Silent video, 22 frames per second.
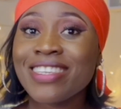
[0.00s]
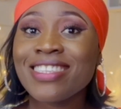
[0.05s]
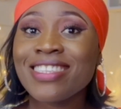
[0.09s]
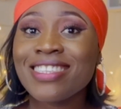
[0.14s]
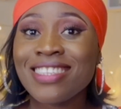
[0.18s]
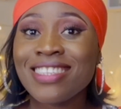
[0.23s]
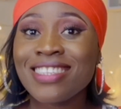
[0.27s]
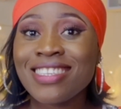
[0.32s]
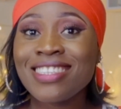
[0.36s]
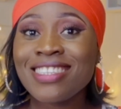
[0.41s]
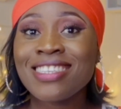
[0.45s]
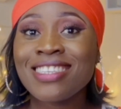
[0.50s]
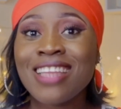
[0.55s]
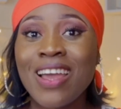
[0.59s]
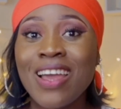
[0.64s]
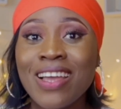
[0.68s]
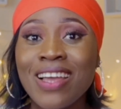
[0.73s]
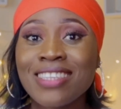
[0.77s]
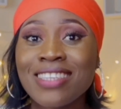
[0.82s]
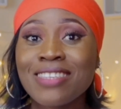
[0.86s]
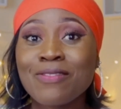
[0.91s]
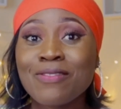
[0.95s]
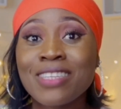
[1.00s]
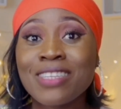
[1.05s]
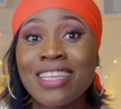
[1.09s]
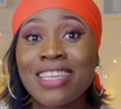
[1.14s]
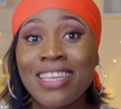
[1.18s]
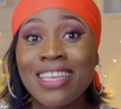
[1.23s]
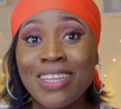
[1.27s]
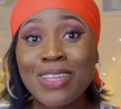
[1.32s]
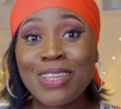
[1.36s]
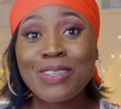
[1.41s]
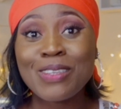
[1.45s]
The 16 hours even
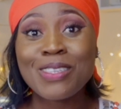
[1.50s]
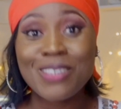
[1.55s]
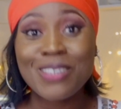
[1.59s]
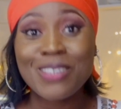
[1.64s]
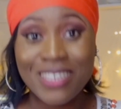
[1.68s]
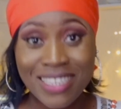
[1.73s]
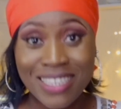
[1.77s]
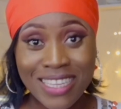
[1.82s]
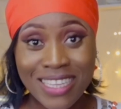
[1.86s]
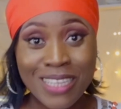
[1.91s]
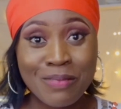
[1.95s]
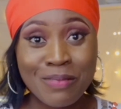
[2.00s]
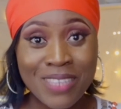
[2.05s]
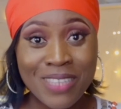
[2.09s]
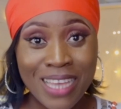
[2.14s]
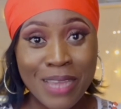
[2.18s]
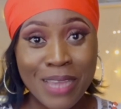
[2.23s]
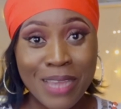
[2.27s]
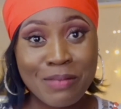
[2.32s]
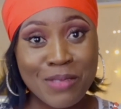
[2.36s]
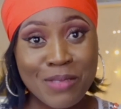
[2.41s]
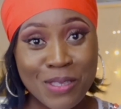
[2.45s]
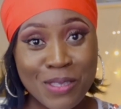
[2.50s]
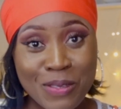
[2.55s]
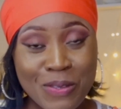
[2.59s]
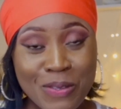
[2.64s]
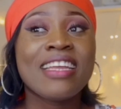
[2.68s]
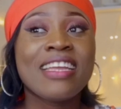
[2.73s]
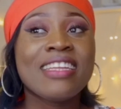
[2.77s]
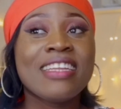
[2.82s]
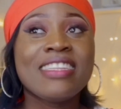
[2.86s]
includes your sleep time too.